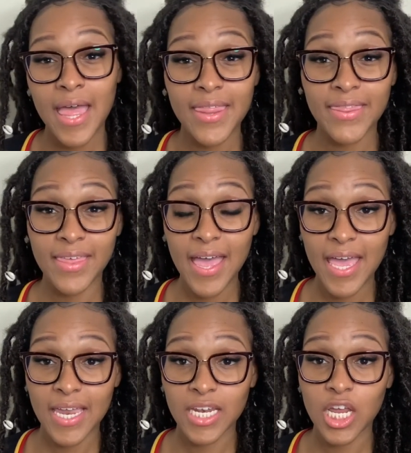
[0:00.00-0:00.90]

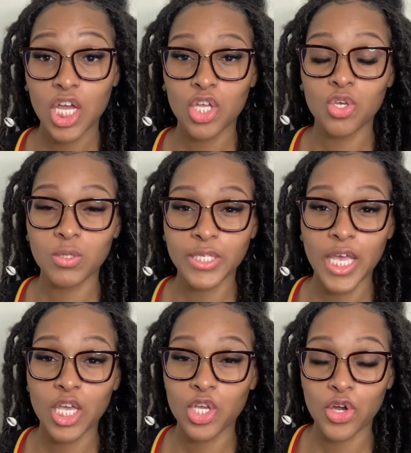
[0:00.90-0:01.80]
Then you'll
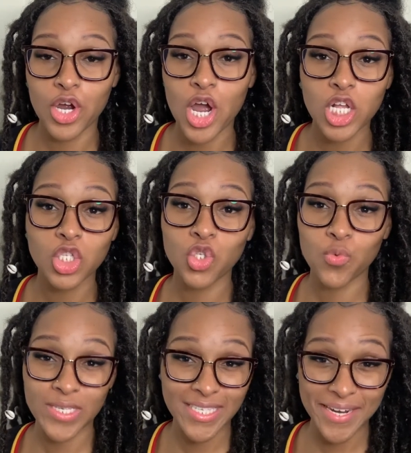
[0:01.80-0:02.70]
take your
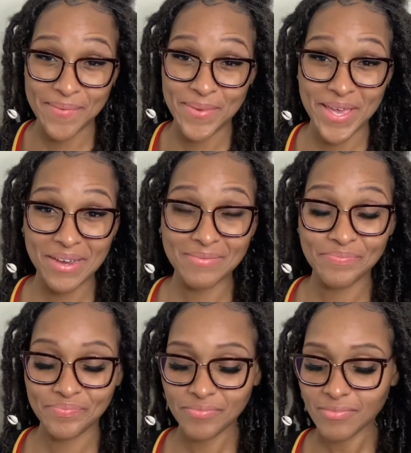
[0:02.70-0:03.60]
twisted up hair,
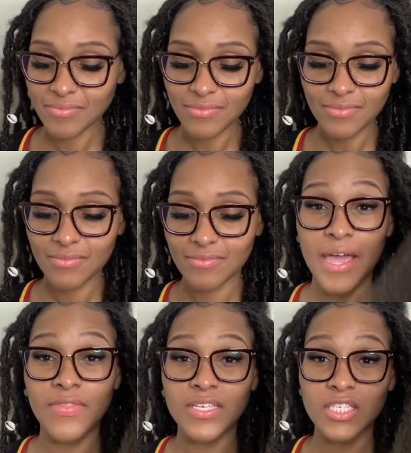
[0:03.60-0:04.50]

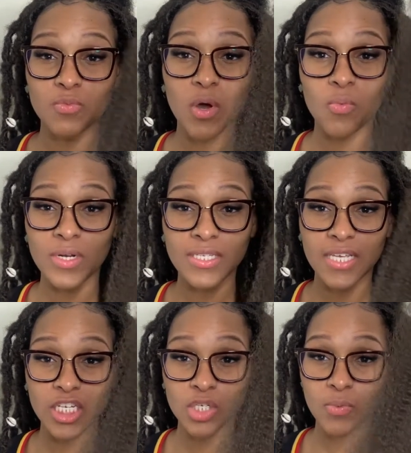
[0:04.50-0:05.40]
and this is what one
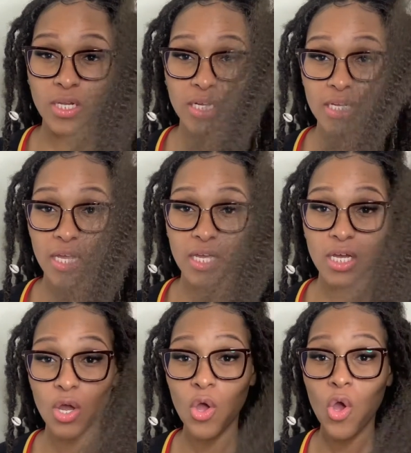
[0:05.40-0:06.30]
section will look like.
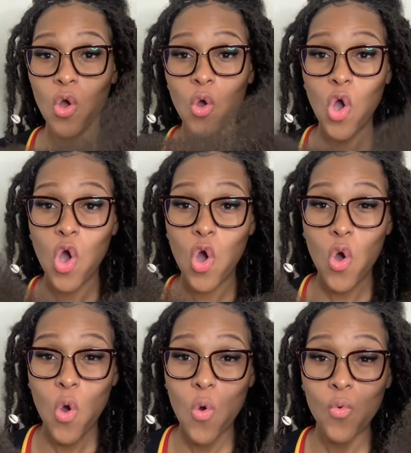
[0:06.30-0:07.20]

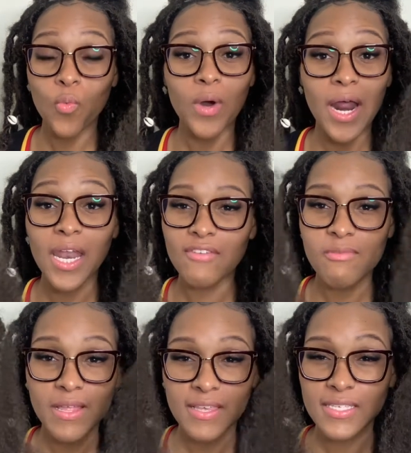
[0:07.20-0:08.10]
What I love
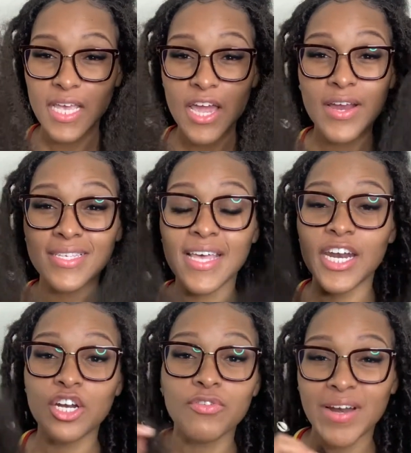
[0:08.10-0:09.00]
about this hair is that
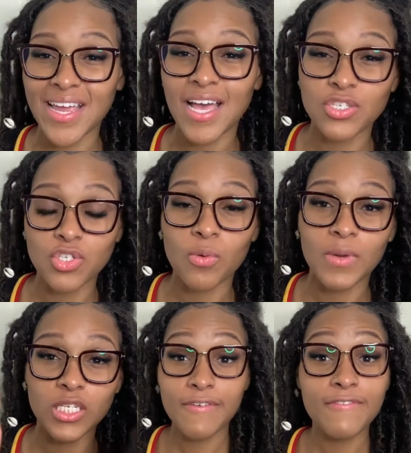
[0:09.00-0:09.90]
it already has so
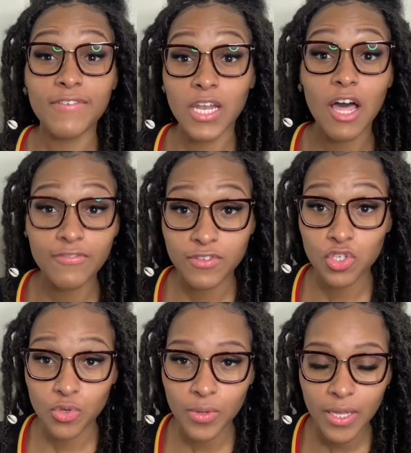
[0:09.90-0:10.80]
much fluff
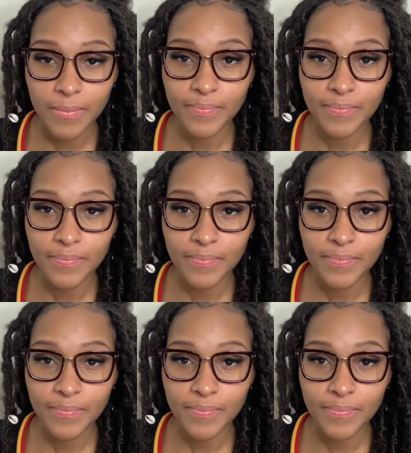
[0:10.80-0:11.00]
to it,